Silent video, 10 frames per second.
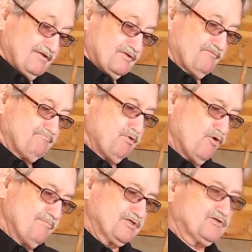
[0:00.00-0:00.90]
the
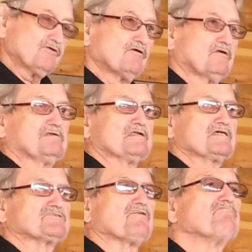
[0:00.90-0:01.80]
poem is called
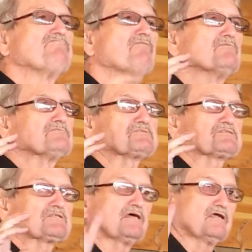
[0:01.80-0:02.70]
Les Enfants
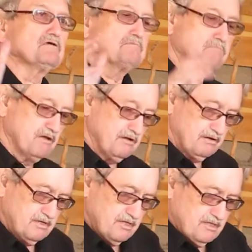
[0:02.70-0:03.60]
Terribles,
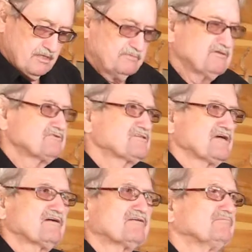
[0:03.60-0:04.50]
the
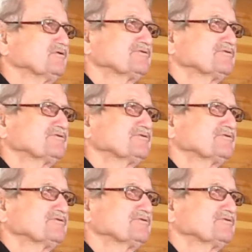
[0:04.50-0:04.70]
terrible